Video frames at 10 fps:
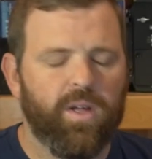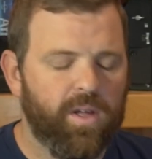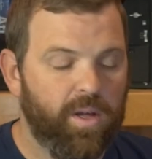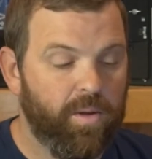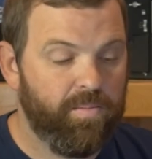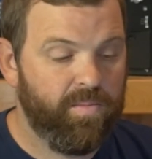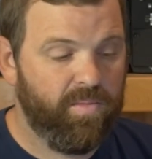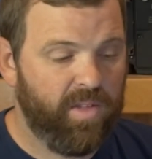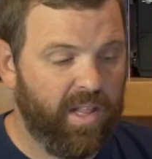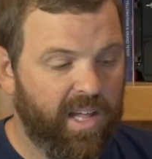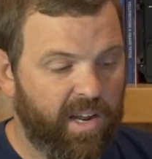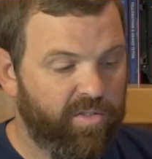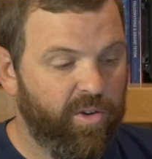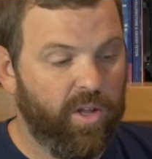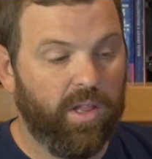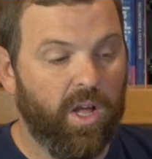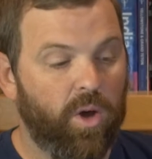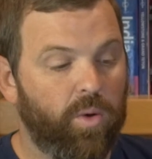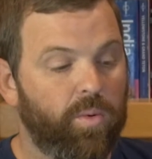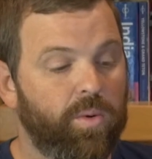That line is very
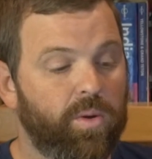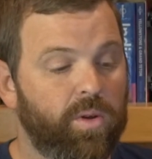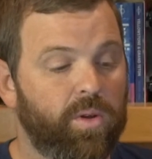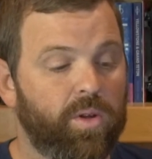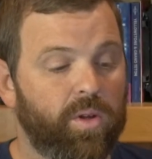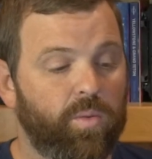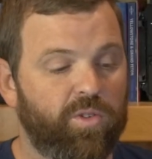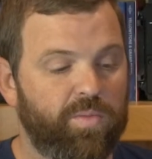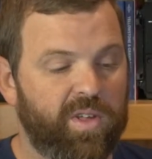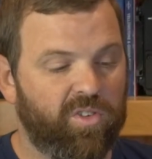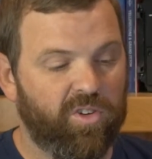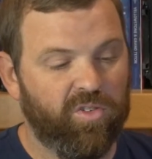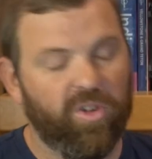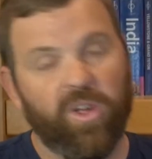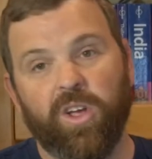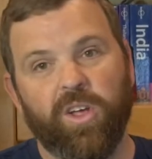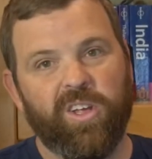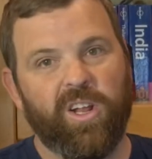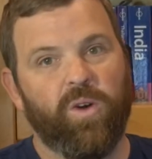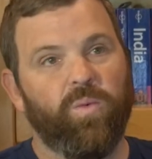low, which means there's
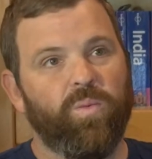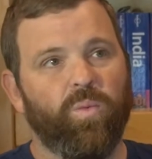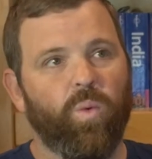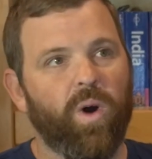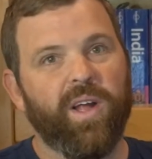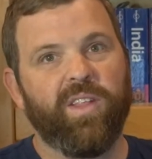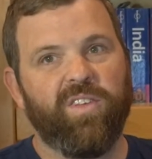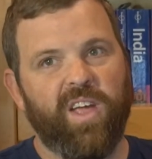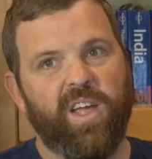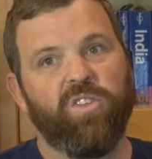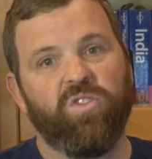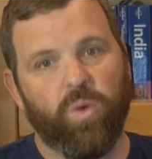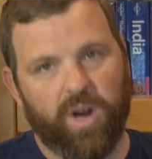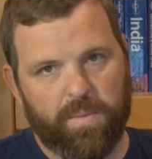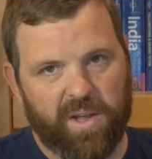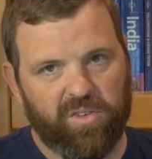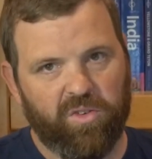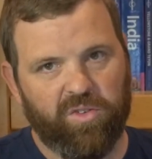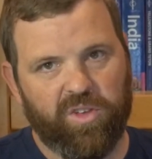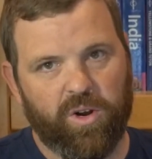1, 10, 20
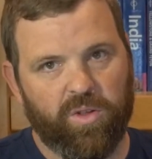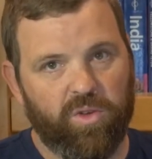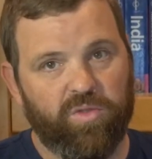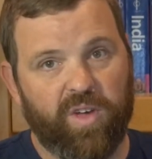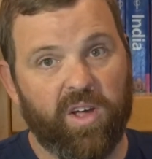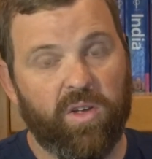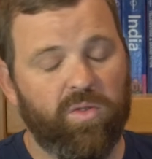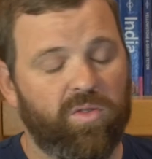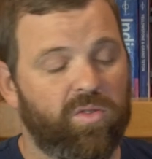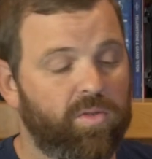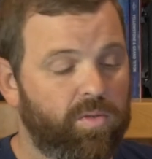pixels that are those values.